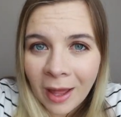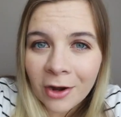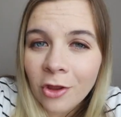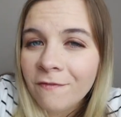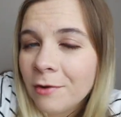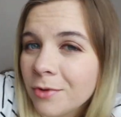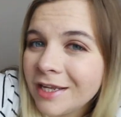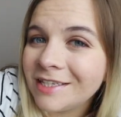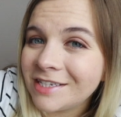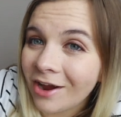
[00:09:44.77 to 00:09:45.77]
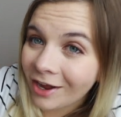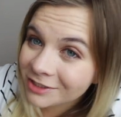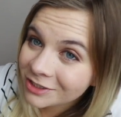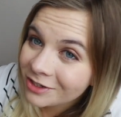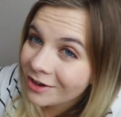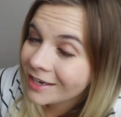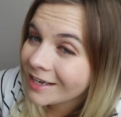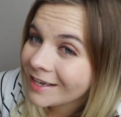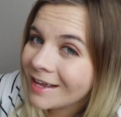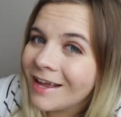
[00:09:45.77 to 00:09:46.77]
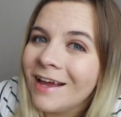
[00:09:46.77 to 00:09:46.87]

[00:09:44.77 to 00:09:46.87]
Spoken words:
but I don't know if I really touched on it,